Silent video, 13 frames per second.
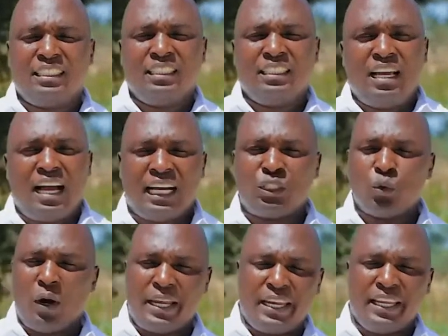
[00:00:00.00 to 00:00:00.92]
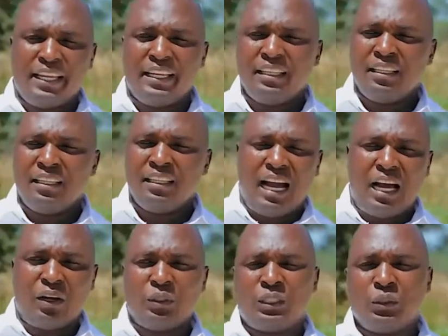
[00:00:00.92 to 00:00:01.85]
akati wandei
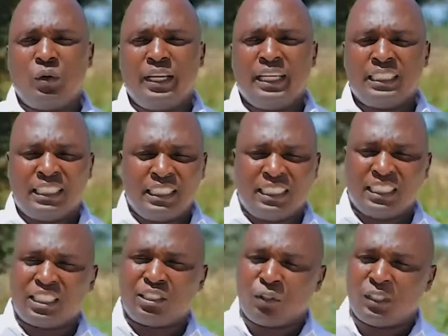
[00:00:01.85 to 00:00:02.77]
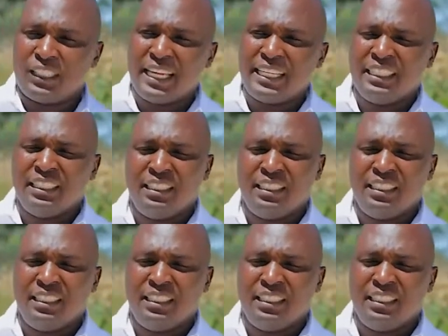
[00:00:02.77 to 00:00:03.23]
anotiwo AC649,